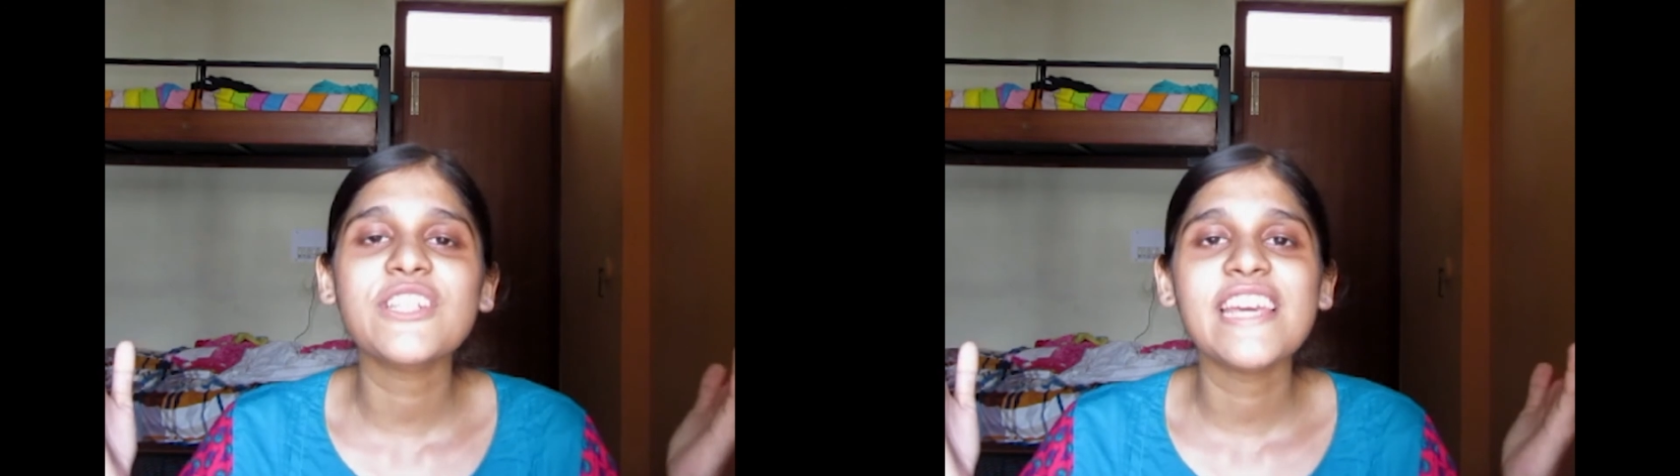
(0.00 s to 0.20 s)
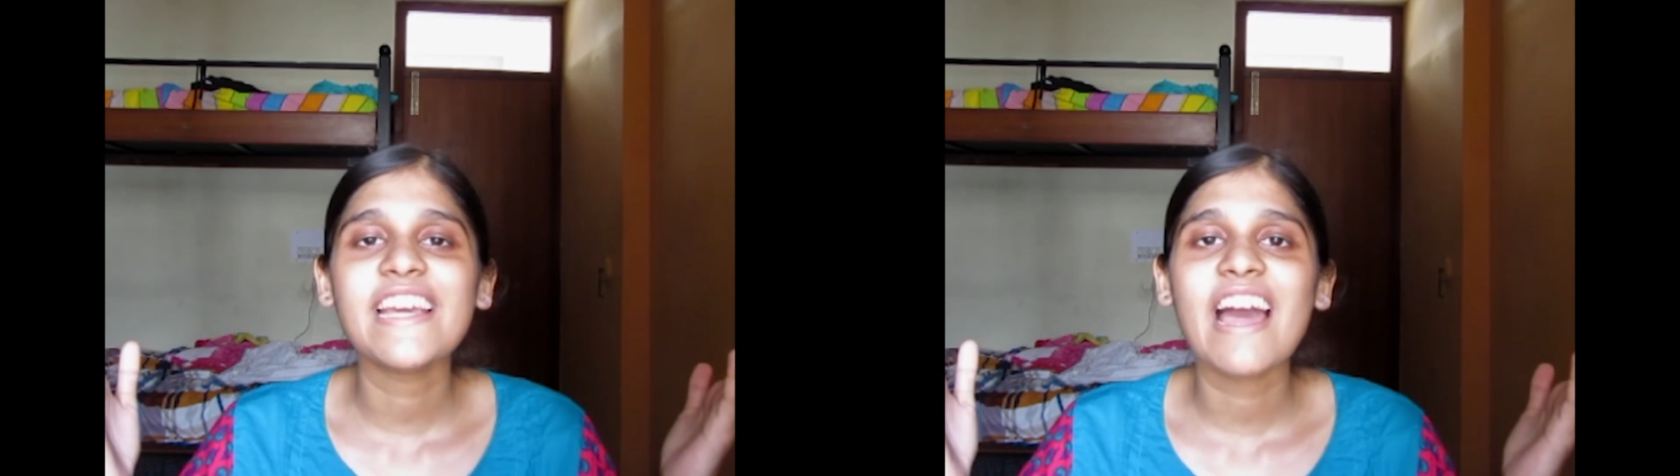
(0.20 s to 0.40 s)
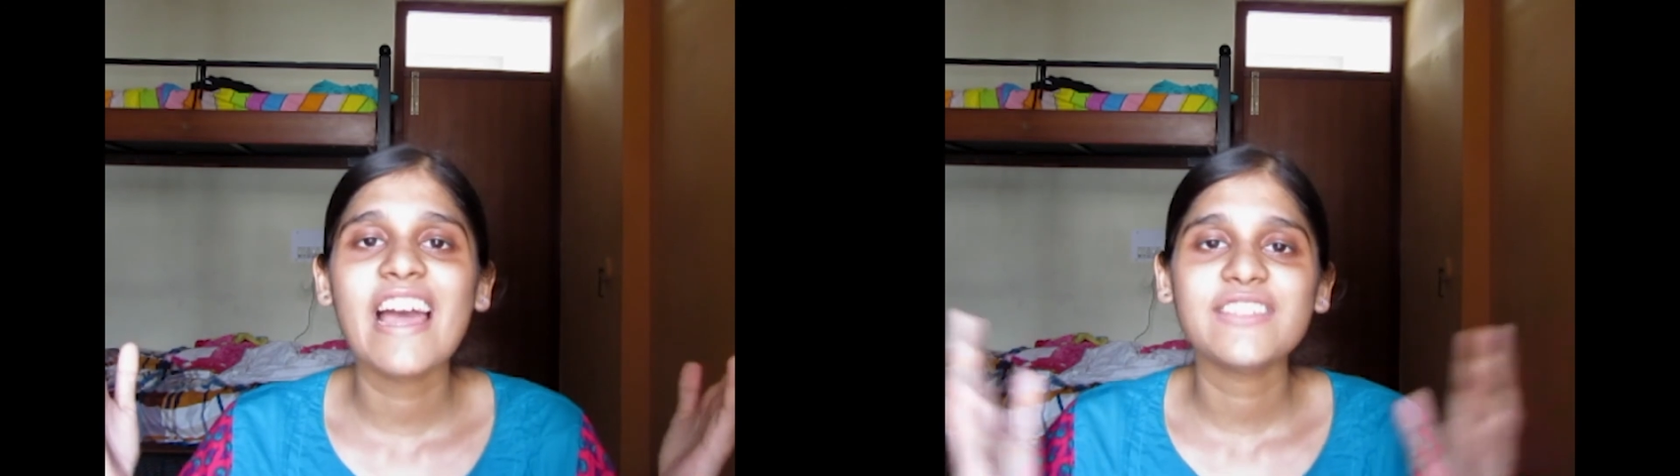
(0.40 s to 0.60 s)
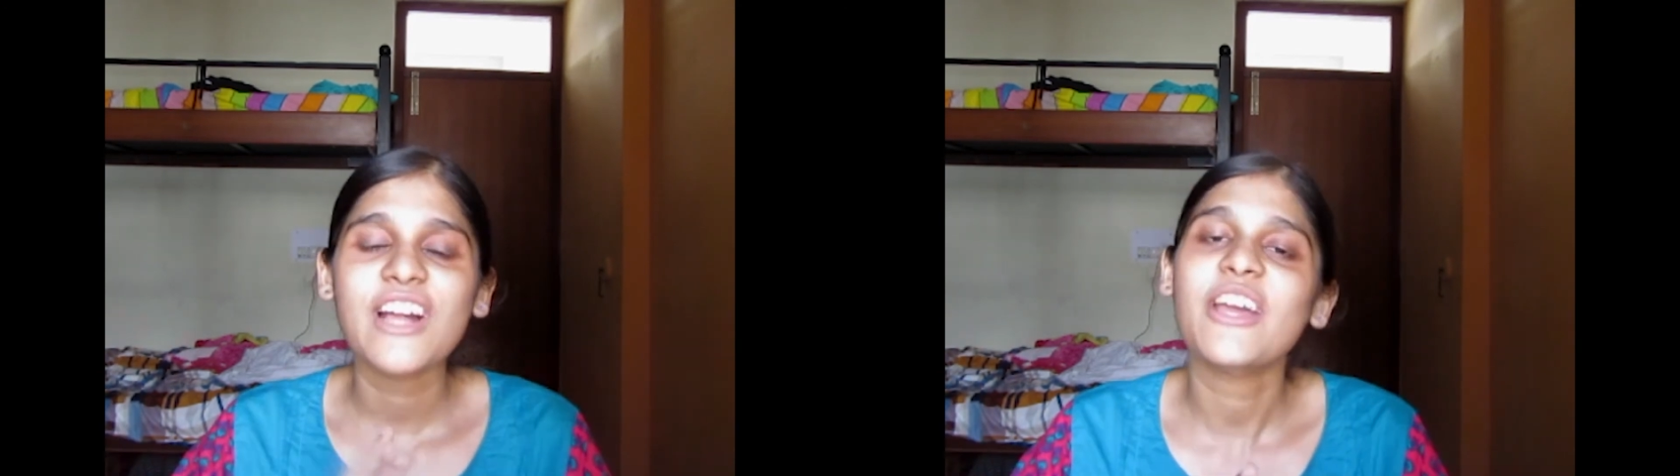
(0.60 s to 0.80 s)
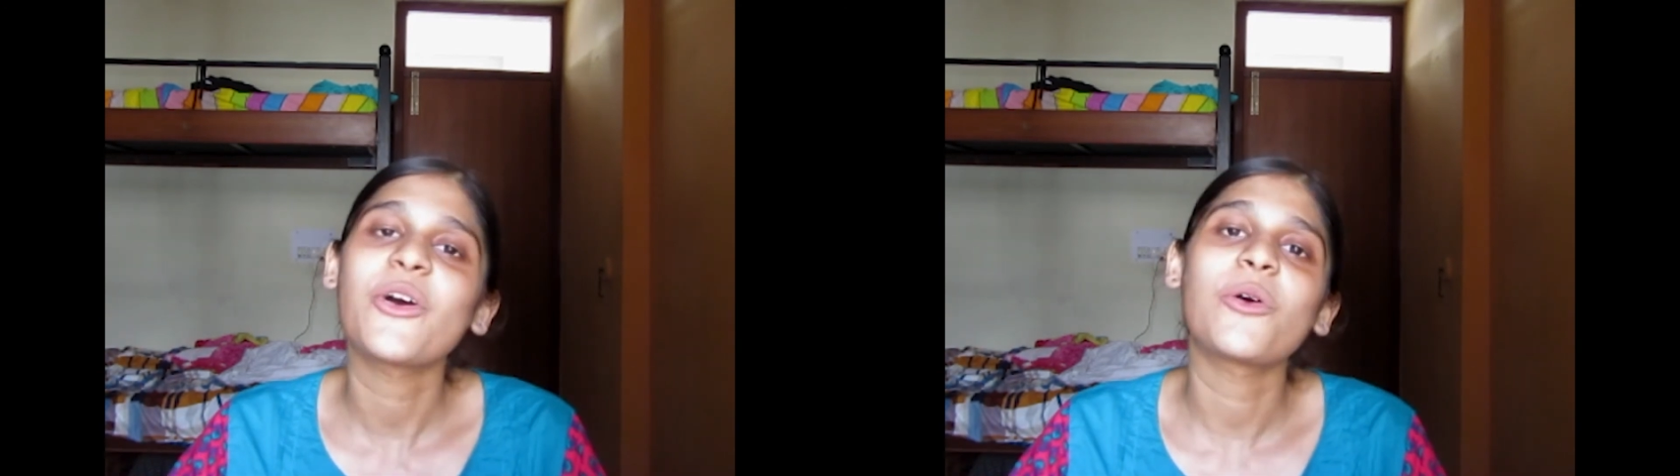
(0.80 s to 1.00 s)
today, guys.
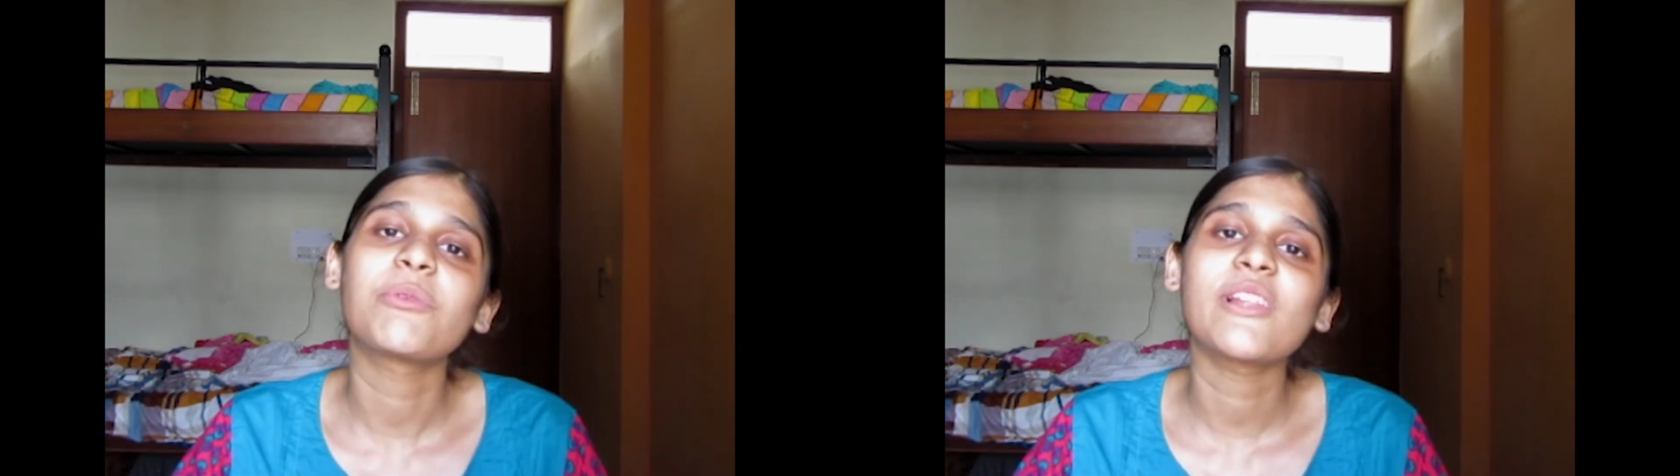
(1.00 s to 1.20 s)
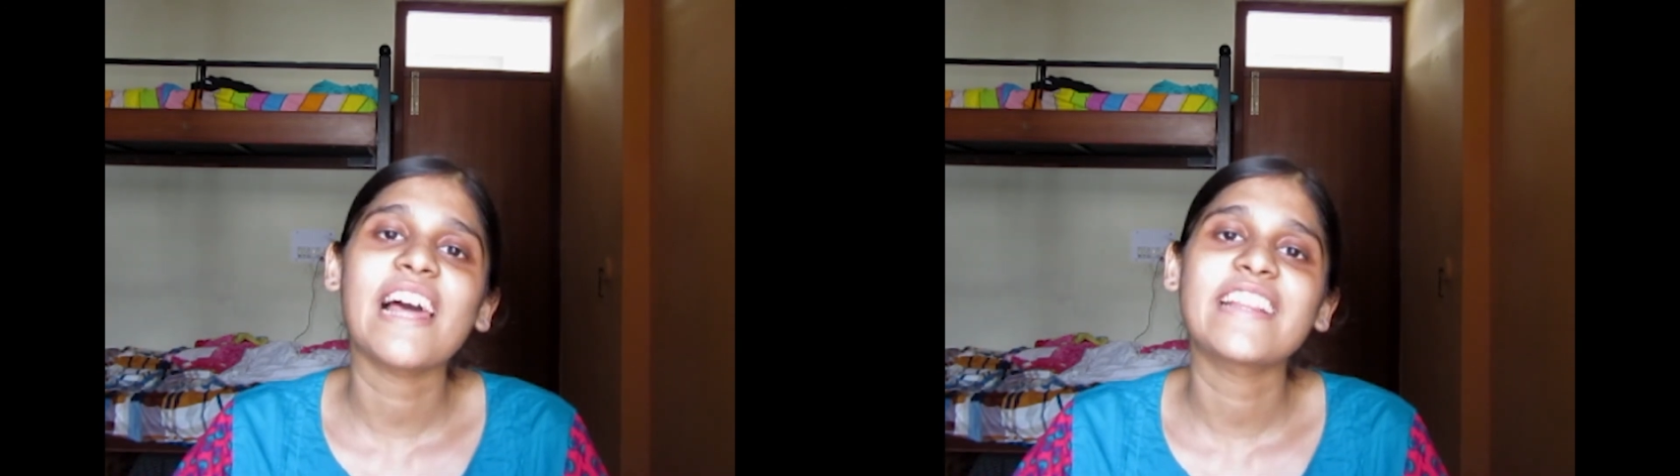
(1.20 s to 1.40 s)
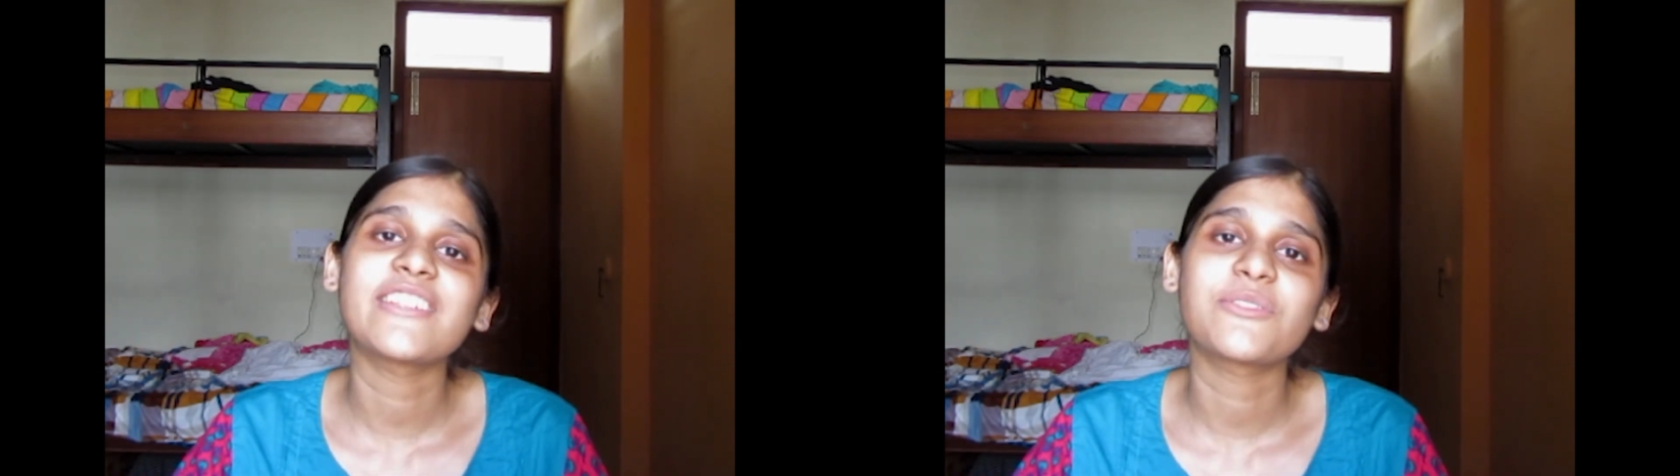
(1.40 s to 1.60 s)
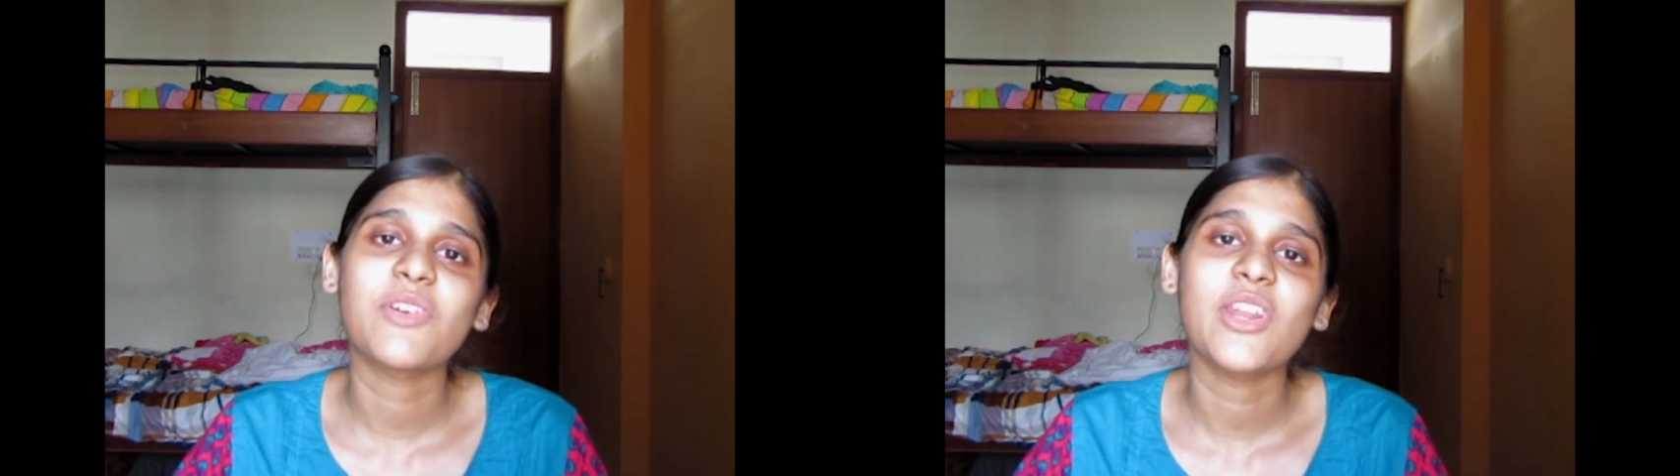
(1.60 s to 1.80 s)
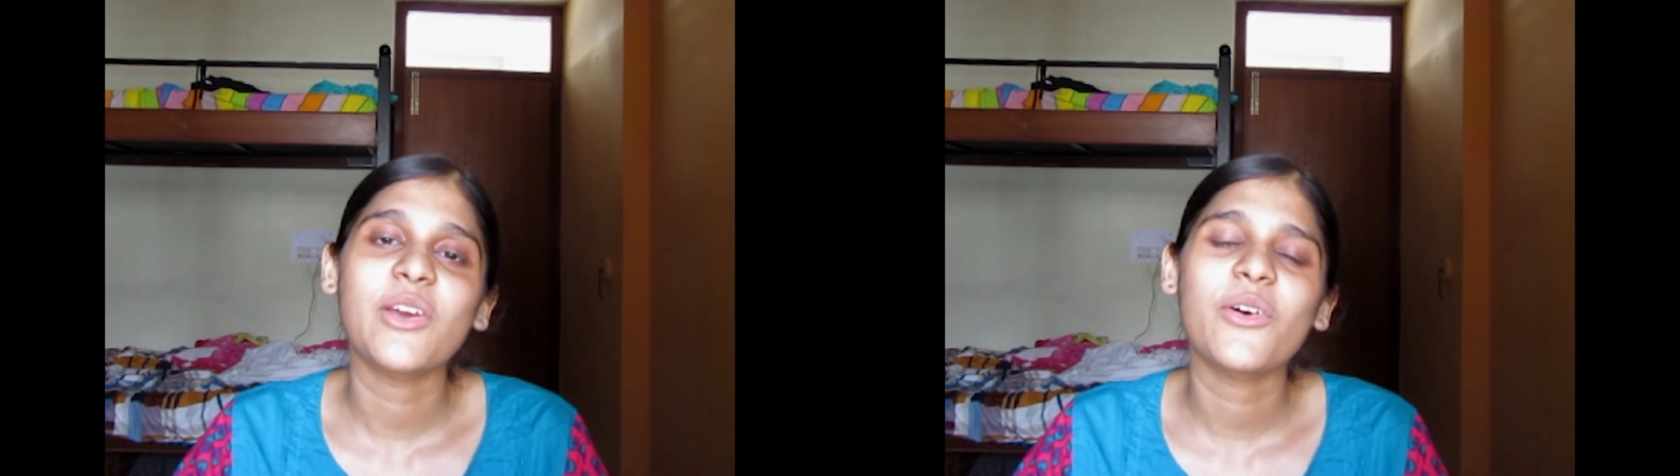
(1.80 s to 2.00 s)
I hope you liked this
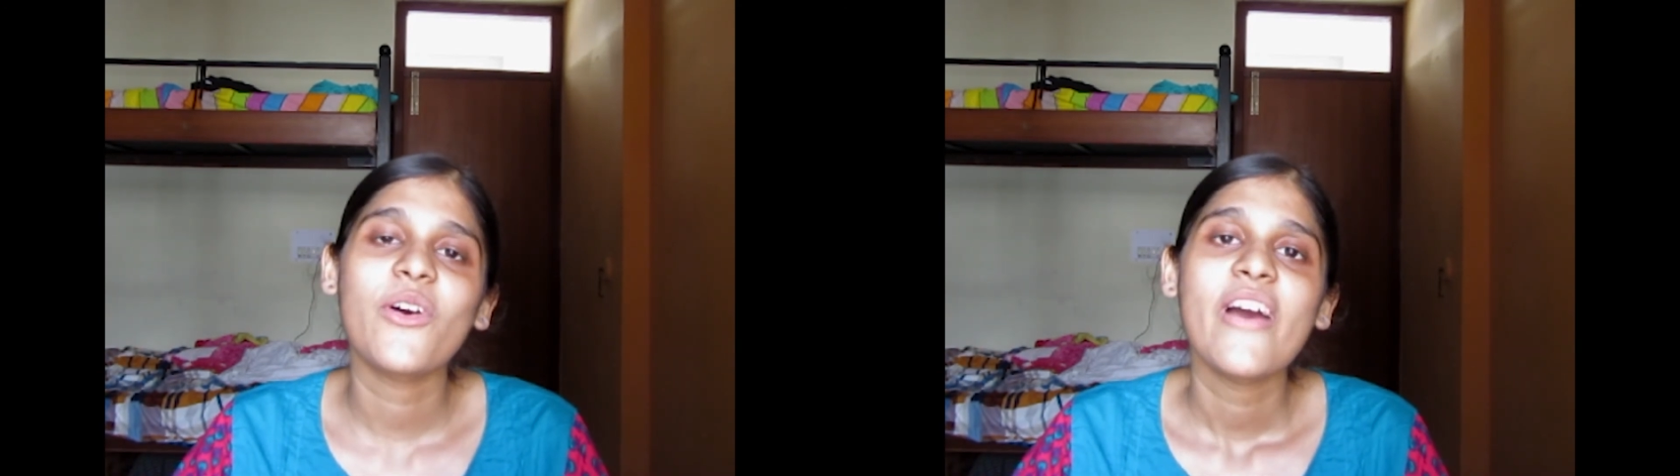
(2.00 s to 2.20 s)
video,